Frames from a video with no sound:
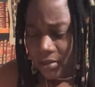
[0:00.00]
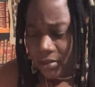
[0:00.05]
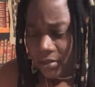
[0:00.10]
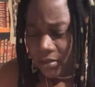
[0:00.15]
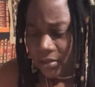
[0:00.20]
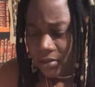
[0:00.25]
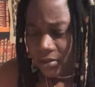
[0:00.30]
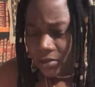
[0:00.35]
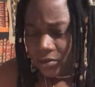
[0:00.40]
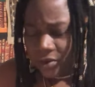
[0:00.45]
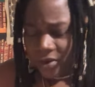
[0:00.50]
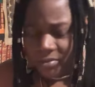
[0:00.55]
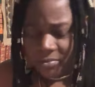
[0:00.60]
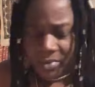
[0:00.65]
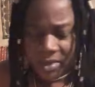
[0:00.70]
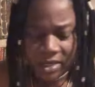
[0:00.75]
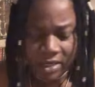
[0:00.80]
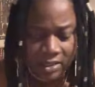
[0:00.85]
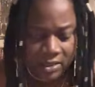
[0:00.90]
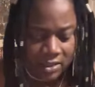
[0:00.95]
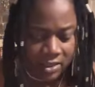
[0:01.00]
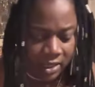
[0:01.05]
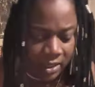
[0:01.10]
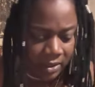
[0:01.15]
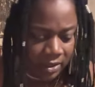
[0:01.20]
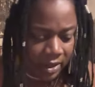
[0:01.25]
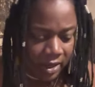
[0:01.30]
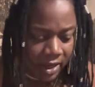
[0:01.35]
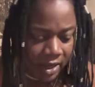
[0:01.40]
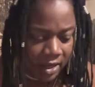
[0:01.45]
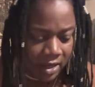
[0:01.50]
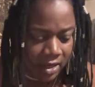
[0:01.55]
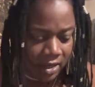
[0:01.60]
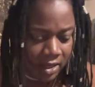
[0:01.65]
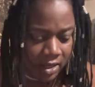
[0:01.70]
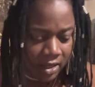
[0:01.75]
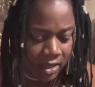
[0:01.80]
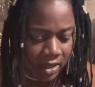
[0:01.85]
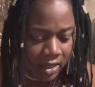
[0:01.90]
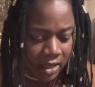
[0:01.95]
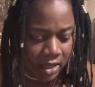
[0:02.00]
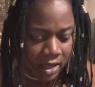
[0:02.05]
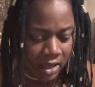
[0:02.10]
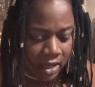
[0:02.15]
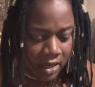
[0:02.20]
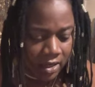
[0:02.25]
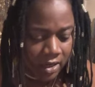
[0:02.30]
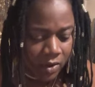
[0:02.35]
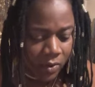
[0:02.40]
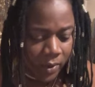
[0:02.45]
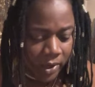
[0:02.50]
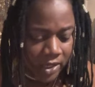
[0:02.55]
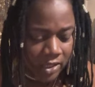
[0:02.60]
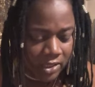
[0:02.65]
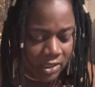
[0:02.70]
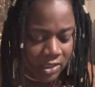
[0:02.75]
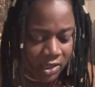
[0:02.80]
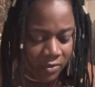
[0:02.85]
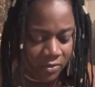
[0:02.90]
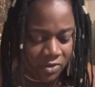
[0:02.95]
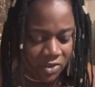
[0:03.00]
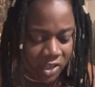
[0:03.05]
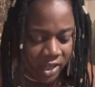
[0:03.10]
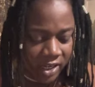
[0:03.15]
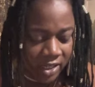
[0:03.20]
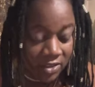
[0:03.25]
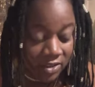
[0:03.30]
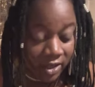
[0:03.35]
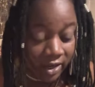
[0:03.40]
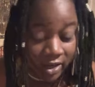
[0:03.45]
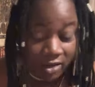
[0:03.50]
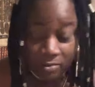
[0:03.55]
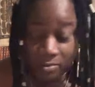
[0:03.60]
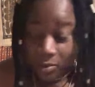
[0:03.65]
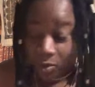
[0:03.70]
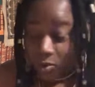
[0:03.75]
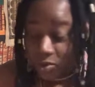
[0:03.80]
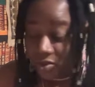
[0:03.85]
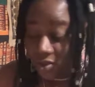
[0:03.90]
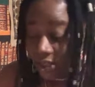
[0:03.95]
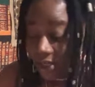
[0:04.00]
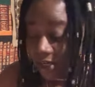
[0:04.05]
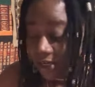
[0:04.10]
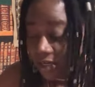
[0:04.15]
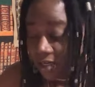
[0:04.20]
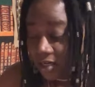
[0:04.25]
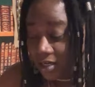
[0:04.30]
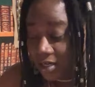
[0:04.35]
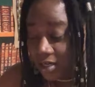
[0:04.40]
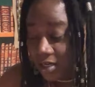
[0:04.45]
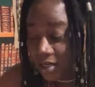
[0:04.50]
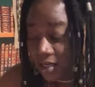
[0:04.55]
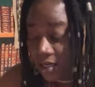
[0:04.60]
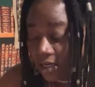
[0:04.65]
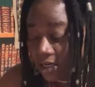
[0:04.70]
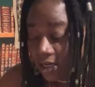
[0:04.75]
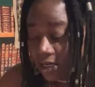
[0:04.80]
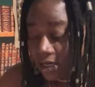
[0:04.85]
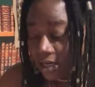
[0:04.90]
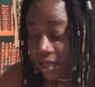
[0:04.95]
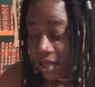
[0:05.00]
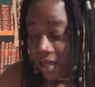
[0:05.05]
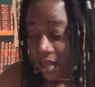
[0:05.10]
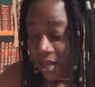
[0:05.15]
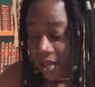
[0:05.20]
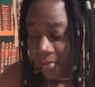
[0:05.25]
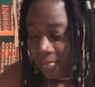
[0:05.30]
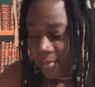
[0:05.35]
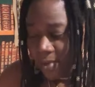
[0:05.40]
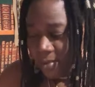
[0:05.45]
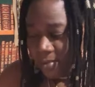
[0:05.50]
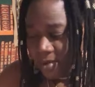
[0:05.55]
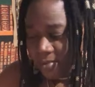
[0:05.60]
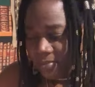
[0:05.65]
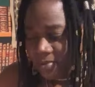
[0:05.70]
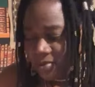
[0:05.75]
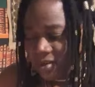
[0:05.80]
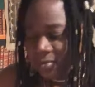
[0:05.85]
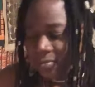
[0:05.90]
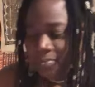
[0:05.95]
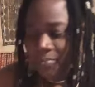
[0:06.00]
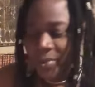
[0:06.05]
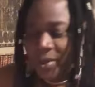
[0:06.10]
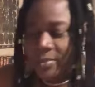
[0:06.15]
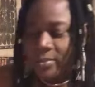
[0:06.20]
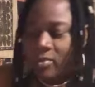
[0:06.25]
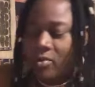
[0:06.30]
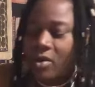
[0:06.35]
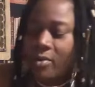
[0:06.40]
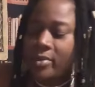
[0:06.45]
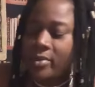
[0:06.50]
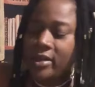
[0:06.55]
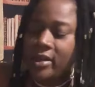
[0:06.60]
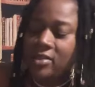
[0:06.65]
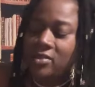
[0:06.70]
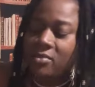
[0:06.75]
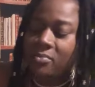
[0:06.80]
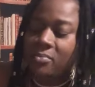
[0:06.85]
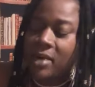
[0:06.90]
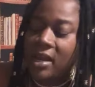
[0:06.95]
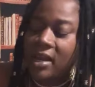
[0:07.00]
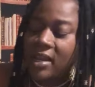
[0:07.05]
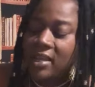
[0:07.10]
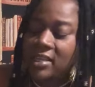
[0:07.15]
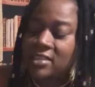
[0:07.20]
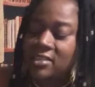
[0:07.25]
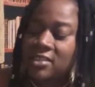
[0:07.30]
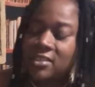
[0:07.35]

So it means that the winds of change are in motion. Maybe some people coming into balance.